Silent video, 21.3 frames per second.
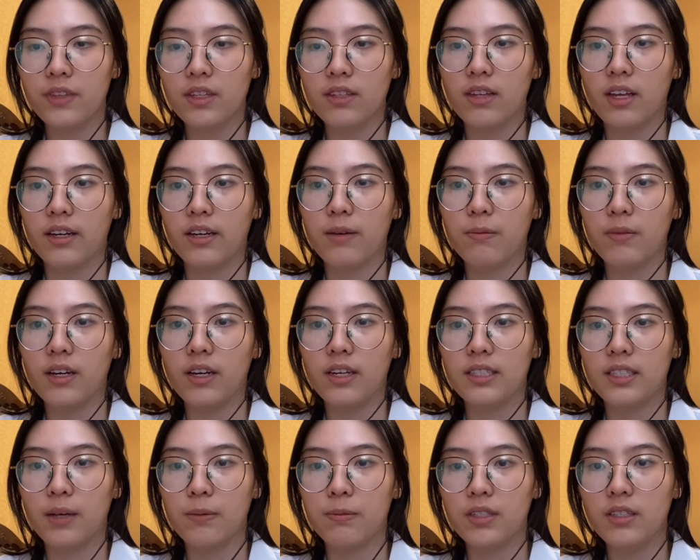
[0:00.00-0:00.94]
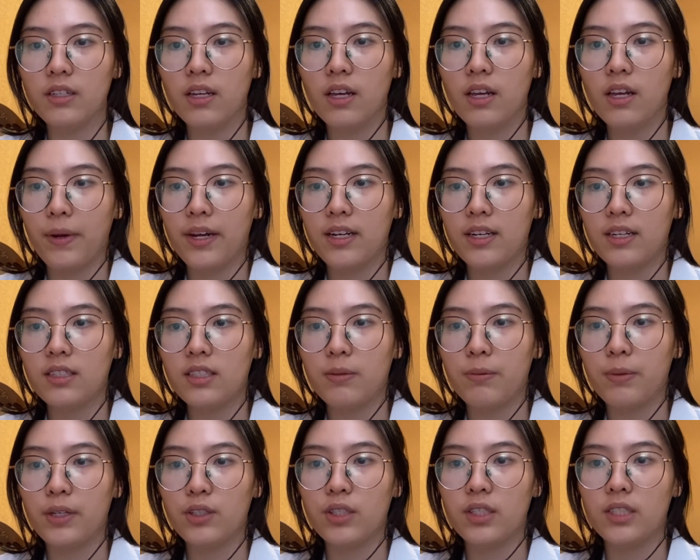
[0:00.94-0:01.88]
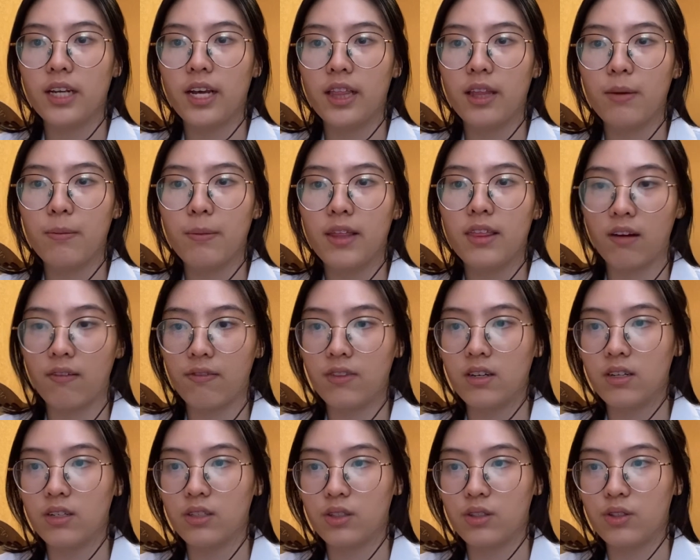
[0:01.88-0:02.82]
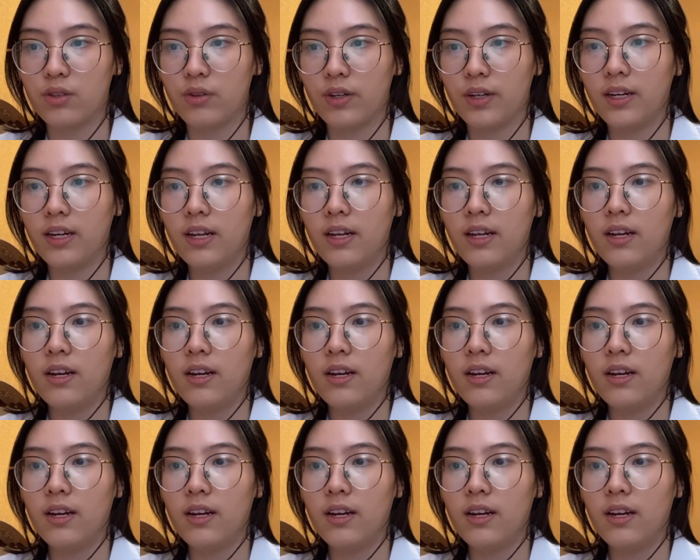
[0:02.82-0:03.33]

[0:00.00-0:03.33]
Tachypnea is absent. Painless, the patient is getting better after the surgery.